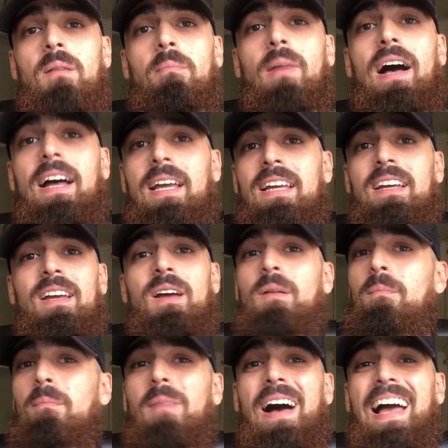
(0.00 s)
my
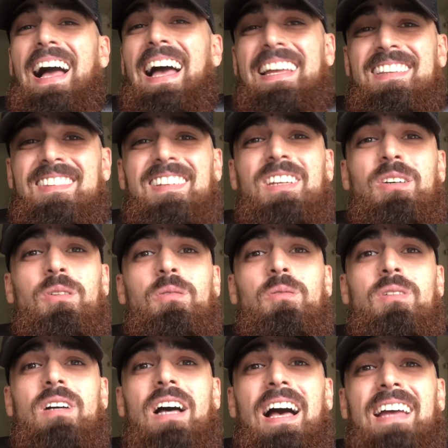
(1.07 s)

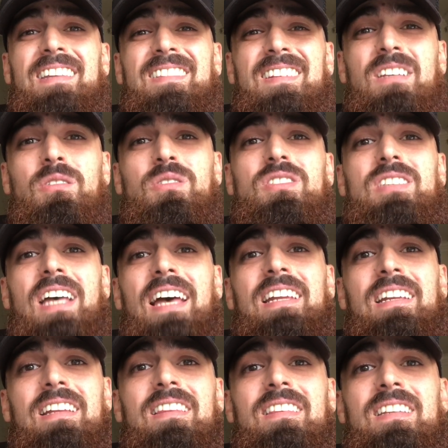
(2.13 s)
ideal
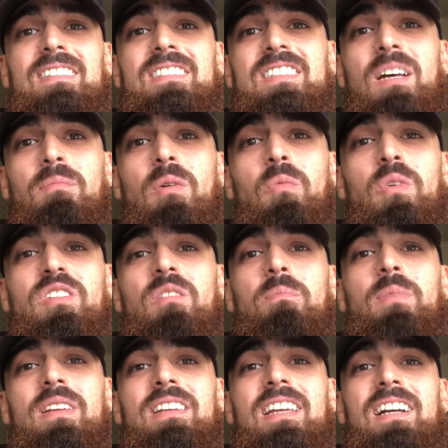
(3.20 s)
signing this summer would
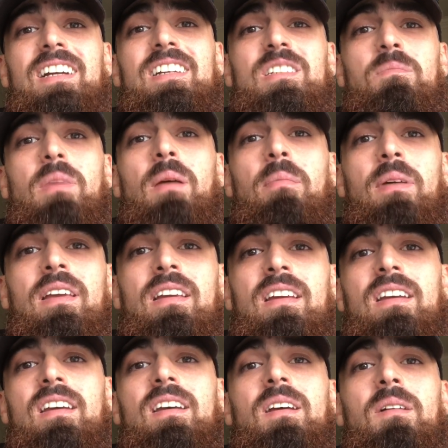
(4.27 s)
have been Nicolas Pepe.
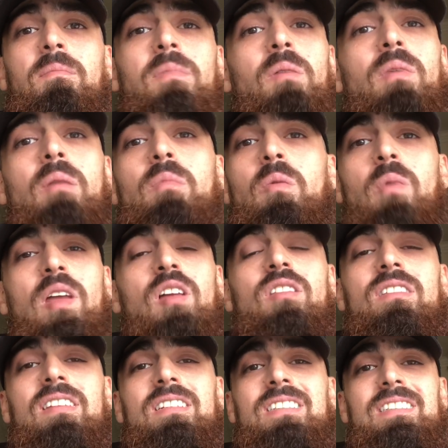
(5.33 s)
But when we went
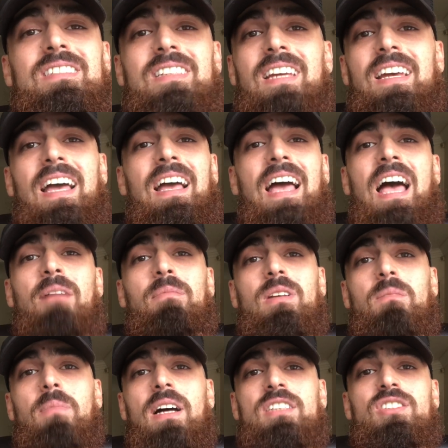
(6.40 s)
on to just get
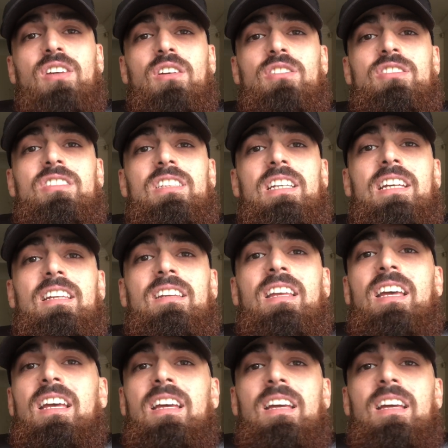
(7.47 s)
hammered by Chelsea and